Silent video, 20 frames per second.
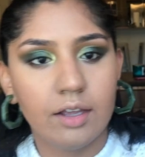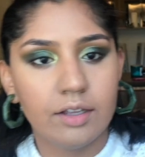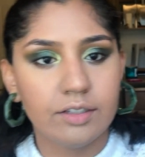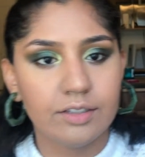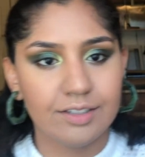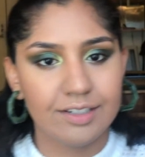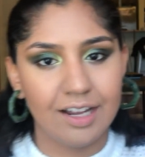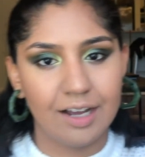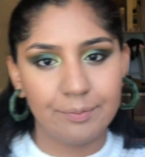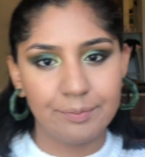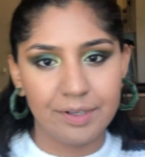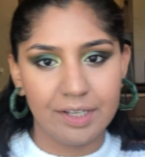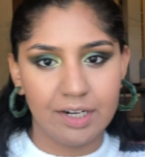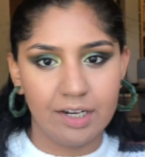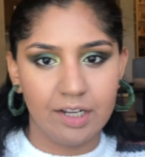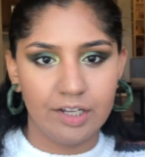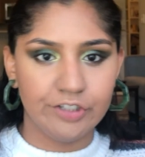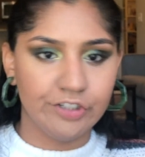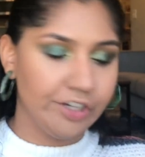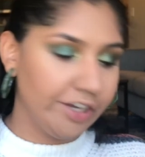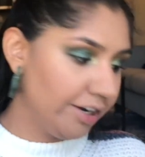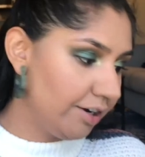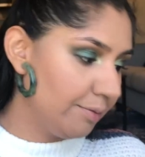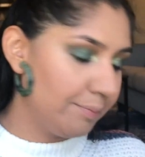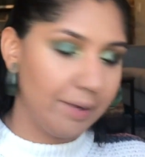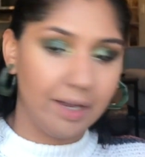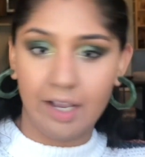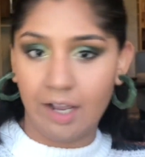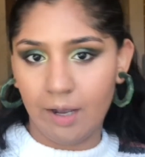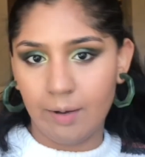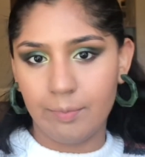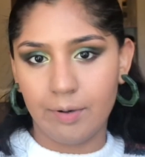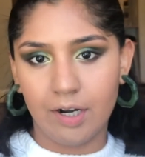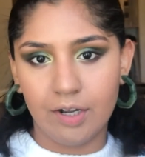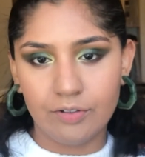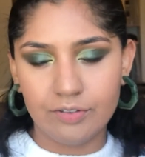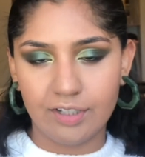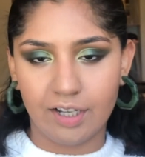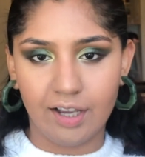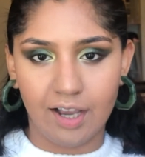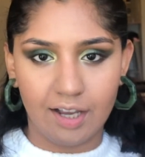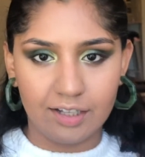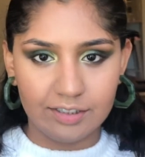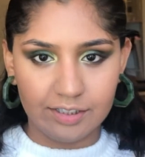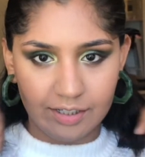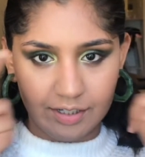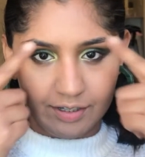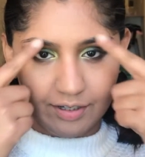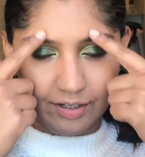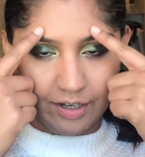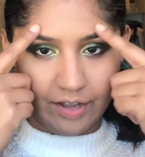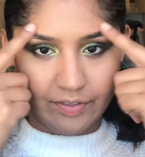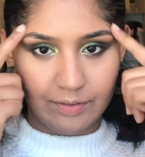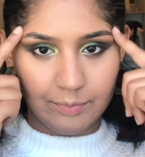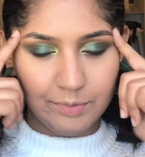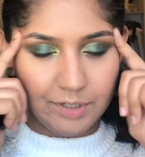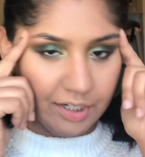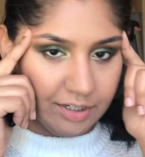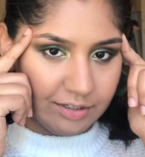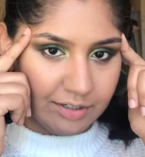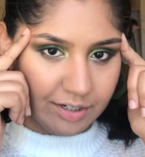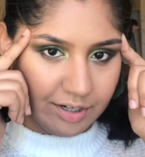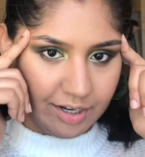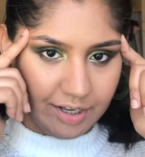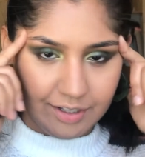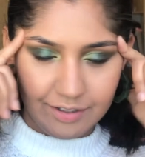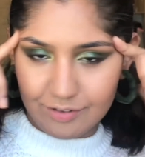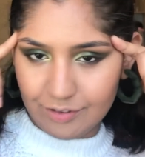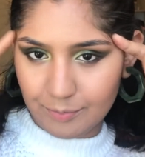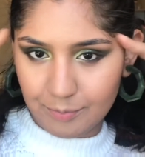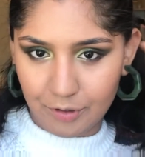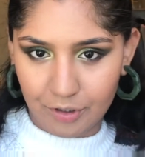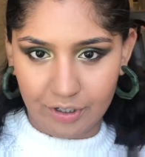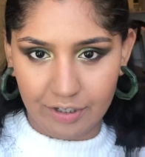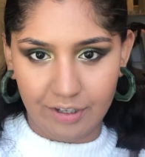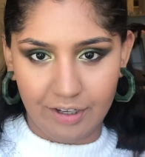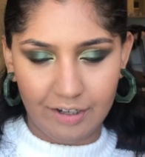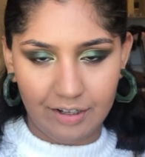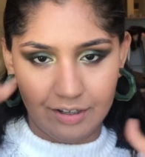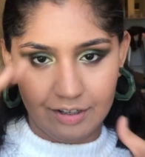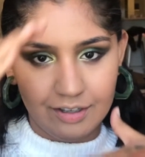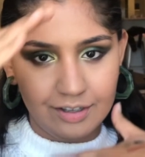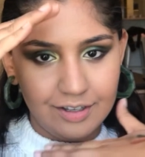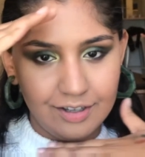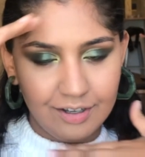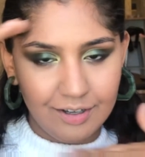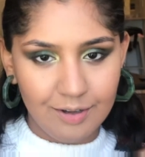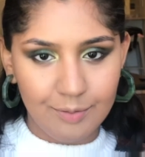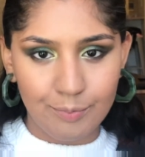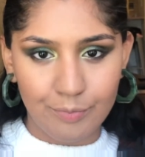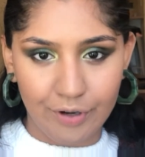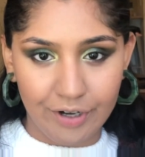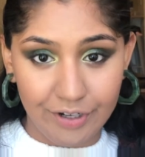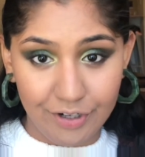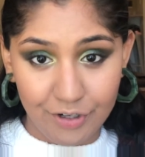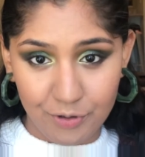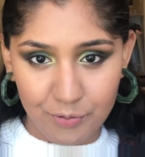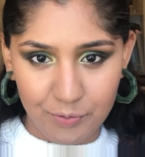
So now I'm gonna shade in my eyebrows. I actually got them done today, so I'm looking like a brand new